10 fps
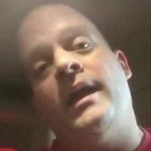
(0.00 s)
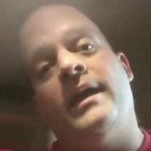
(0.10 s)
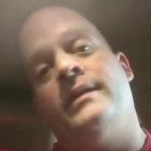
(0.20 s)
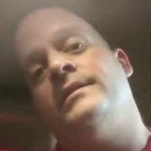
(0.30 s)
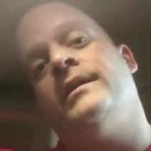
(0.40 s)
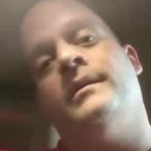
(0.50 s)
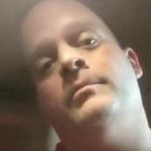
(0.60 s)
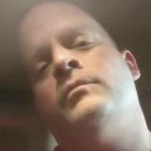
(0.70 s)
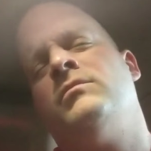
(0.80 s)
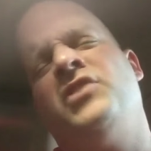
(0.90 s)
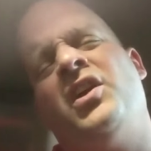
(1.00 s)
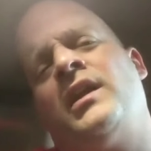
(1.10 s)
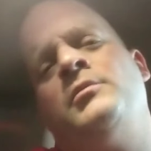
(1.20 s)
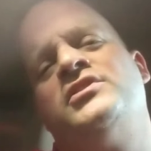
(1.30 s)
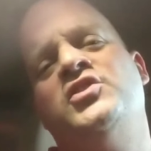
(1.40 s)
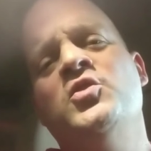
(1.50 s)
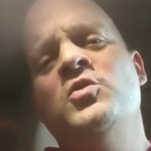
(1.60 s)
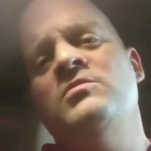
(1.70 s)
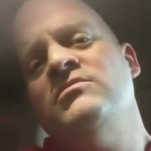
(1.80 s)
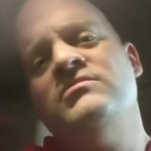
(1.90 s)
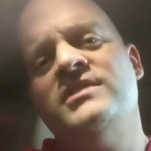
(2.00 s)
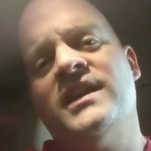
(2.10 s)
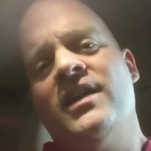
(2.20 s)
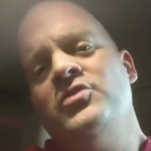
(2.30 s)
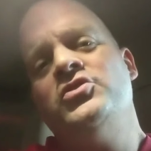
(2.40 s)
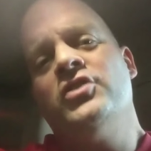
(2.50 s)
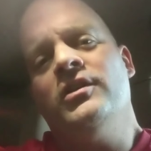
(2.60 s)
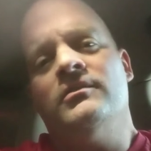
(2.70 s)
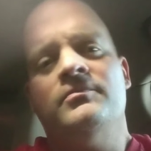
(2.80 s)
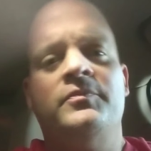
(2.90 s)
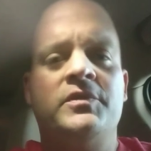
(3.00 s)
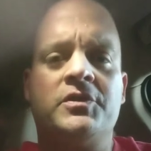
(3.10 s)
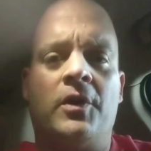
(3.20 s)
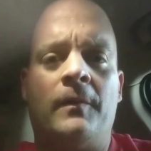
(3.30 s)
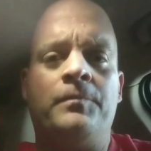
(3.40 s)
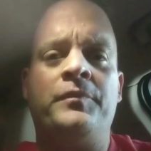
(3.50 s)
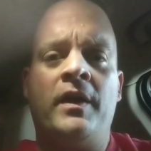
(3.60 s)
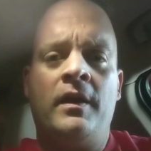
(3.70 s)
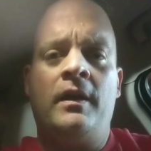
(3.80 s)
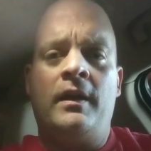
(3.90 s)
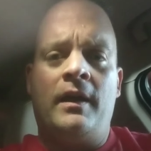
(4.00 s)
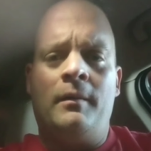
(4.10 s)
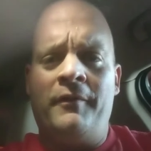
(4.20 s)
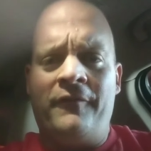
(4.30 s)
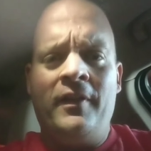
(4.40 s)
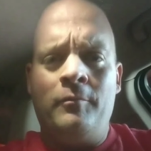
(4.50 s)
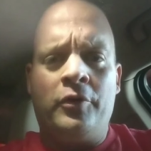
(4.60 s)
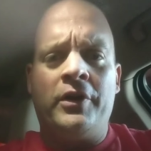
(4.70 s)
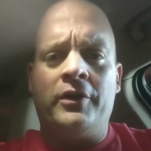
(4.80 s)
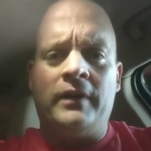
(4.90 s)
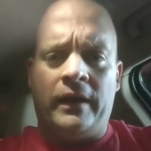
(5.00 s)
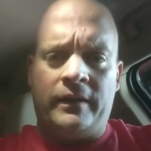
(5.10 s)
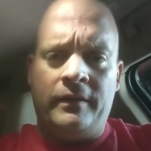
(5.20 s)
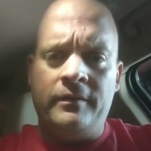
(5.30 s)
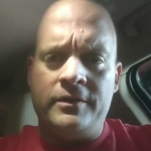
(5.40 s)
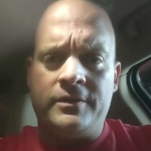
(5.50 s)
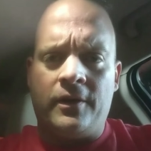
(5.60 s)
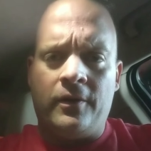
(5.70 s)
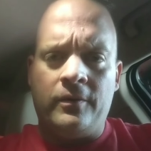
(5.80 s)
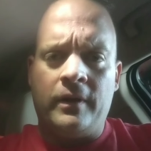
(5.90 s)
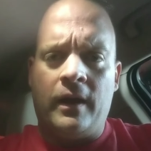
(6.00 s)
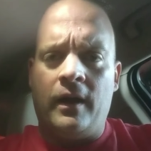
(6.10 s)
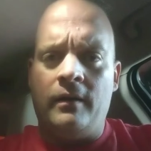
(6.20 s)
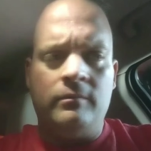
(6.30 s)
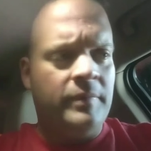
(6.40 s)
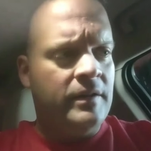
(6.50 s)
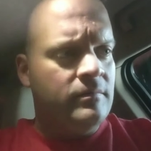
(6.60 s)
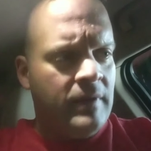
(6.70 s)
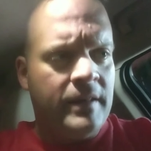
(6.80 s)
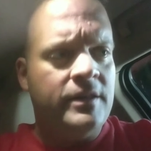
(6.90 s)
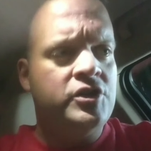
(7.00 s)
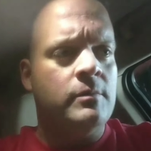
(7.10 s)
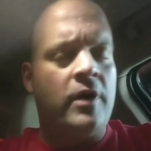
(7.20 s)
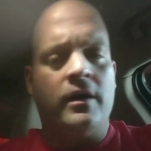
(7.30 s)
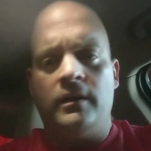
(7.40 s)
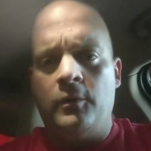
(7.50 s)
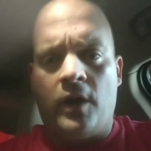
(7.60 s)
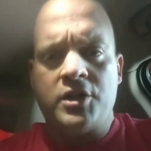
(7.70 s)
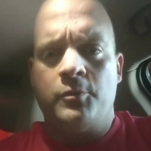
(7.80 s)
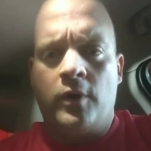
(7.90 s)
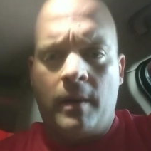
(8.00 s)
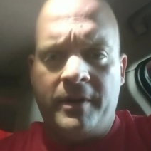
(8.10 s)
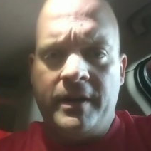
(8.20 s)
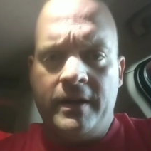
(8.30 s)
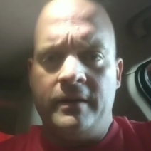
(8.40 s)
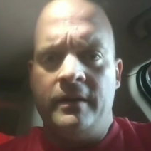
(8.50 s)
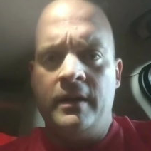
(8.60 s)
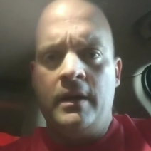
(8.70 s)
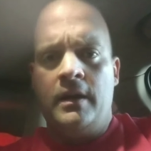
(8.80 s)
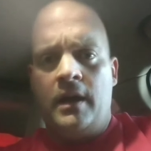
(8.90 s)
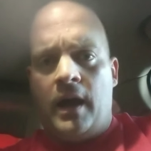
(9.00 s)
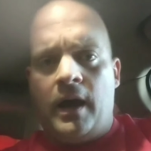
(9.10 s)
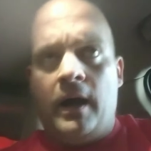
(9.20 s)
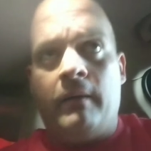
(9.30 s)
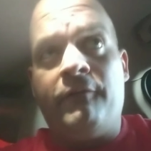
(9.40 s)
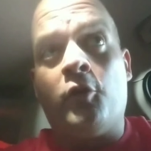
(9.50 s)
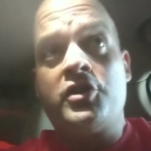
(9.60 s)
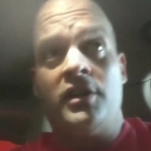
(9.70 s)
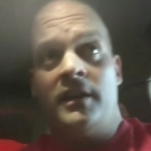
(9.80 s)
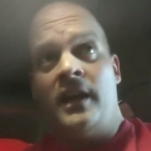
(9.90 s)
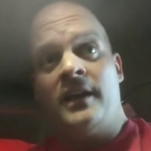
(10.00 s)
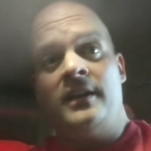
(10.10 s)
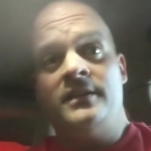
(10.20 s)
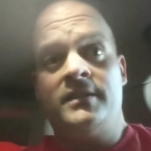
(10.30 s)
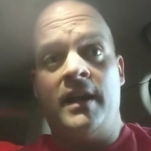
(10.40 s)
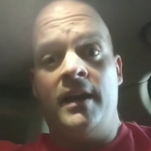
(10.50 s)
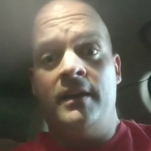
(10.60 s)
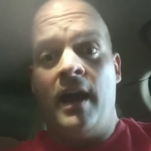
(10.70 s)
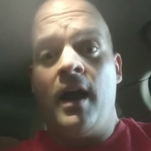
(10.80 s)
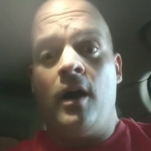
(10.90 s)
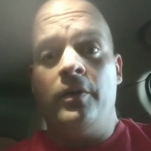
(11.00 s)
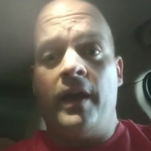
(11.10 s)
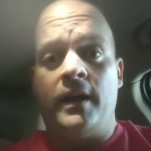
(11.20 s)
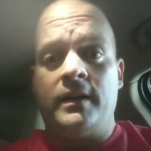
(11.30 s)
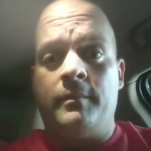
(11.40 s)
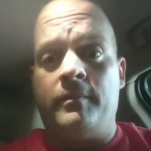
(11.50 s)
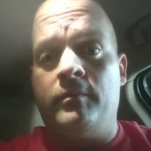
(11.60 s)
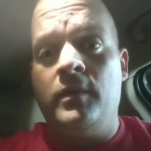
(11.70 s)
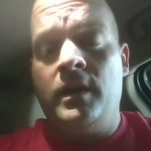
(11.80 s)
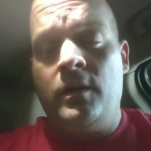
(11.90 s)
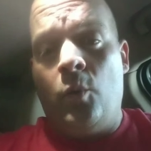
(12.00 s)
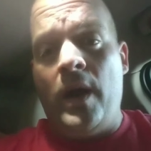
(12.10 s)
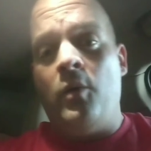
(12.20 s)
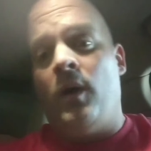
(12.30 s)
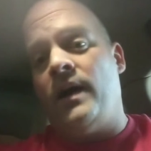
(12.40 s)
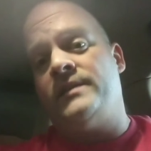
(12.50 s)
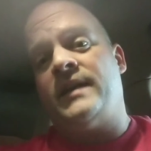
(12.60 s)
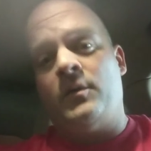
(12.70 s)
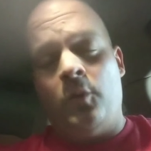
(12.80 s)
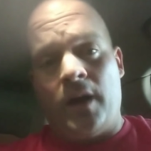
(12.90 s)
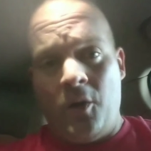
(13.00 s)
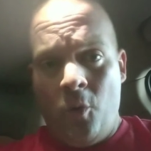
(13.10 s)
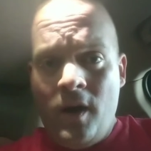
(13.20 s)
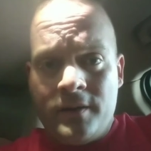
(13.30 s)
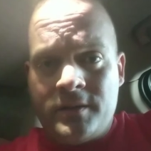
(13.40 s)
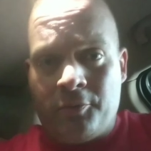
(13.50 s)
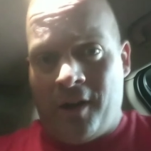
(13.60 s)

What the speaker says: And thought I was due to get a new shirt. So, and I've been feeling pretty good lately. So, been hitting the gym regularly, watching what I've been eating. Fortunately, I can state now that I'm weight-wise at what I was